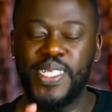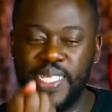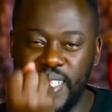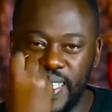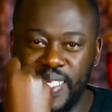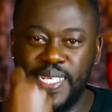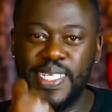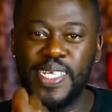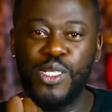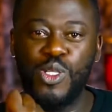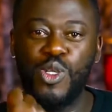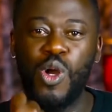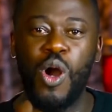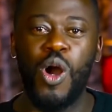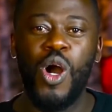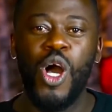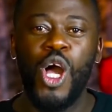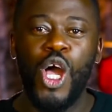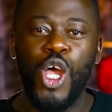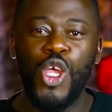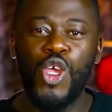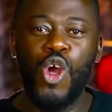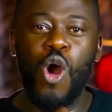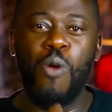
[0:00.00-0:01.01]
This is your
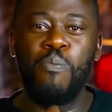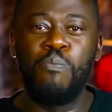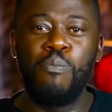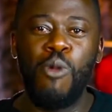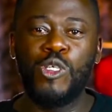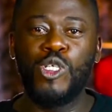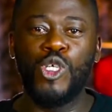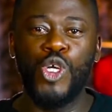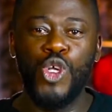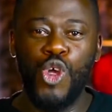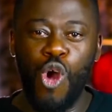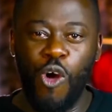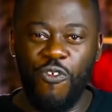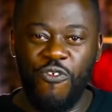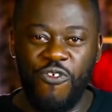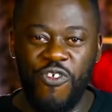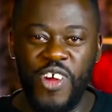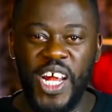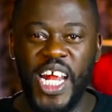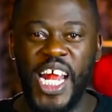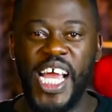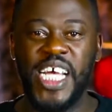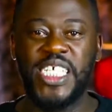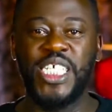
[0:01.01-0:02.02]
your your
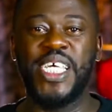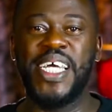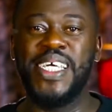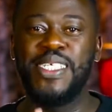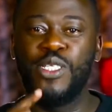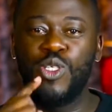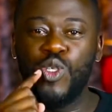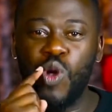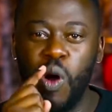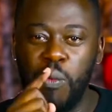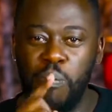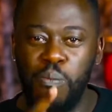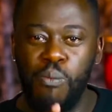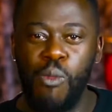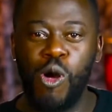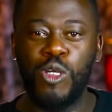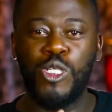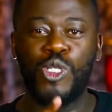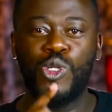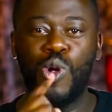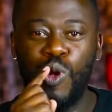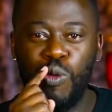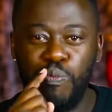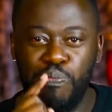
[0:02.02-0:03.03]
flesh is your
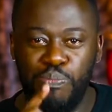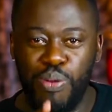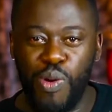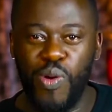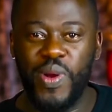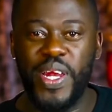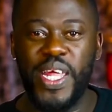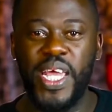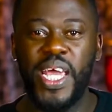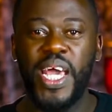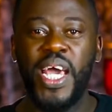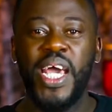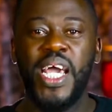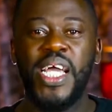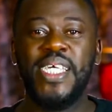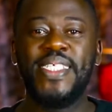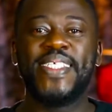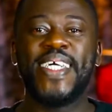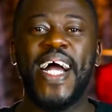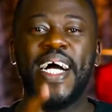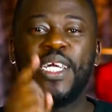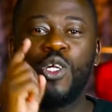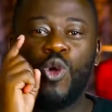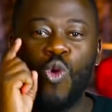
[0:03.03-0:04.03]
mortal body.
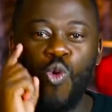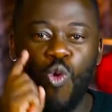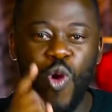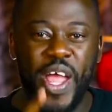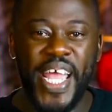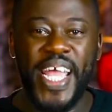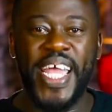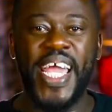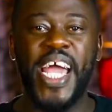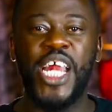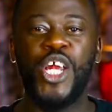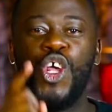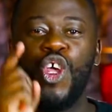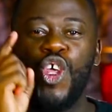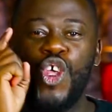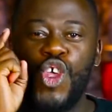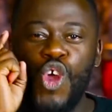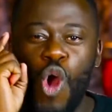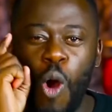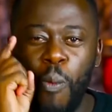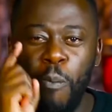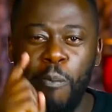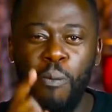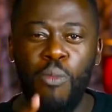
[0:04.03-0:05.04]
It can quicken
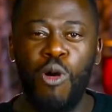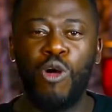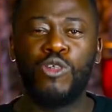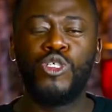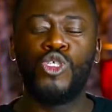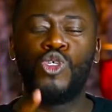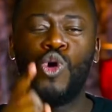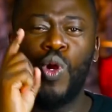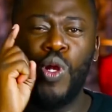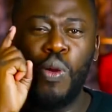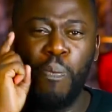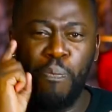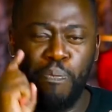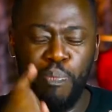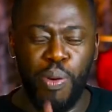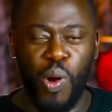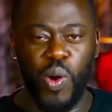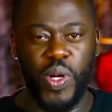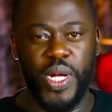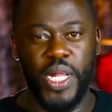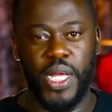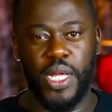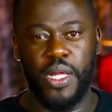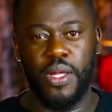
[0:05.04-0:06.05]
your mortal
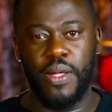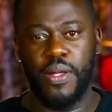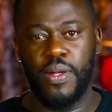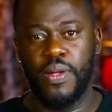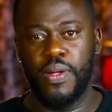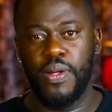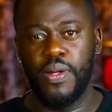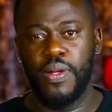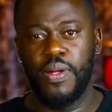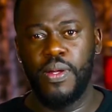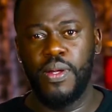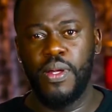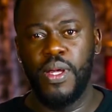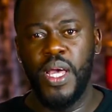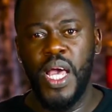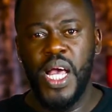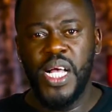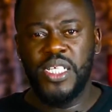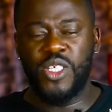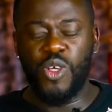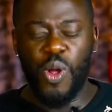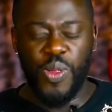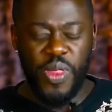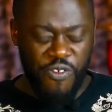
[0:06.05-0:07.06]
body.
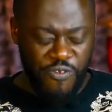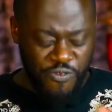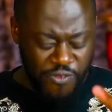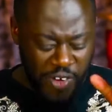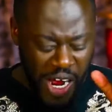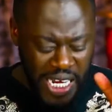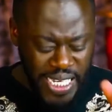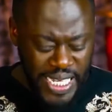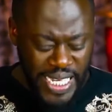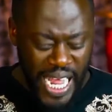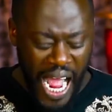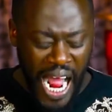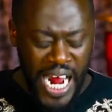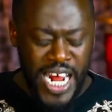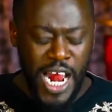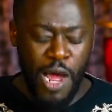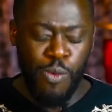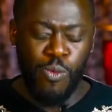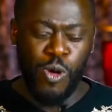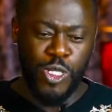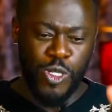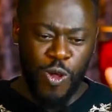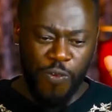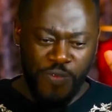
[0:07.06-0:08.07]
So the first
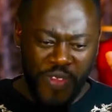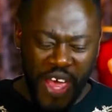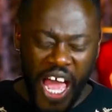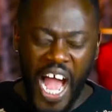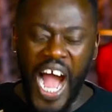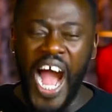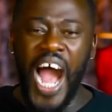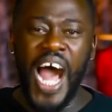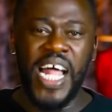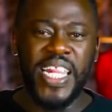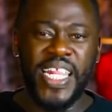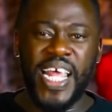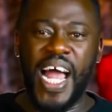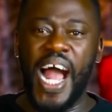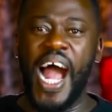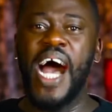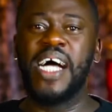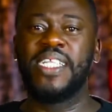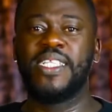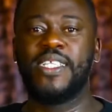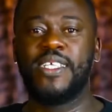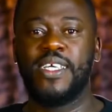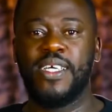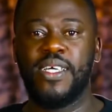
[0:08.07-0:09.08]
Adam was of the earth,
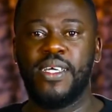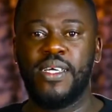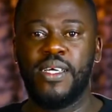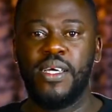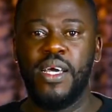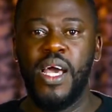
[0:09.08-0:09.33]
earthy.